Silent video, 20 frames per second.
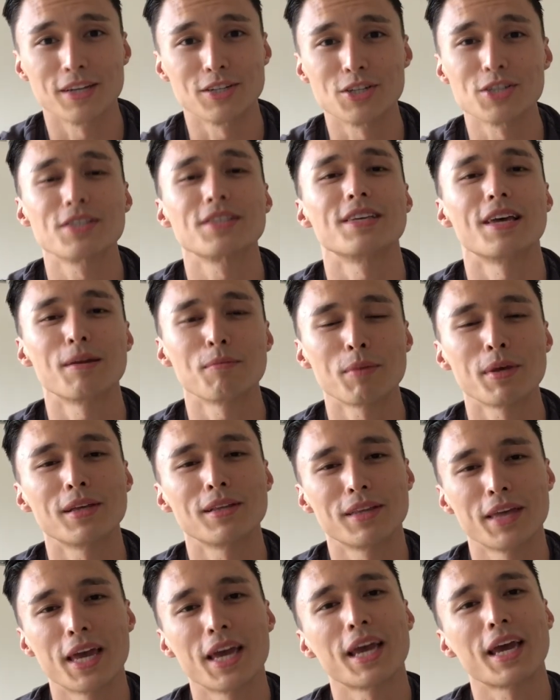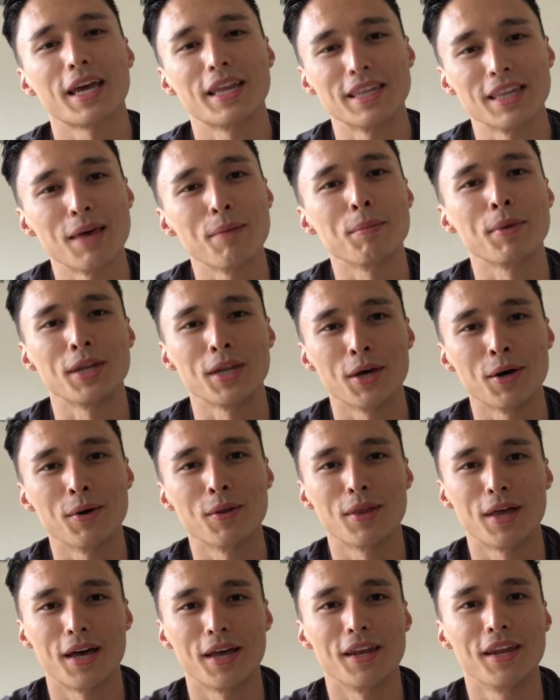Just send me a link and let me know
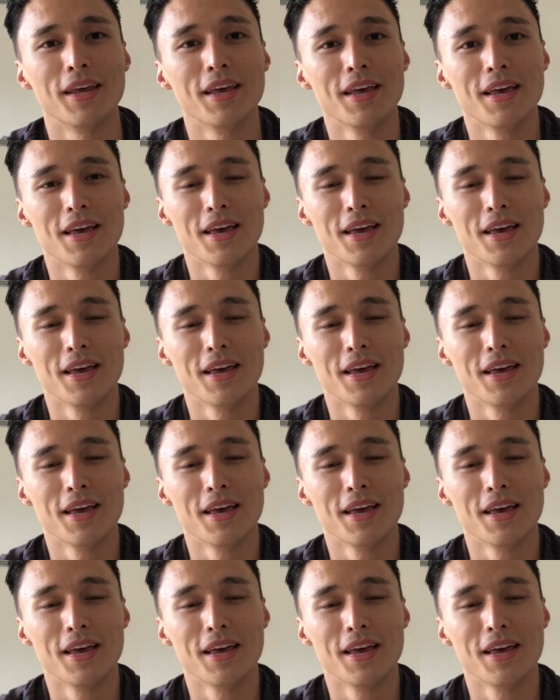that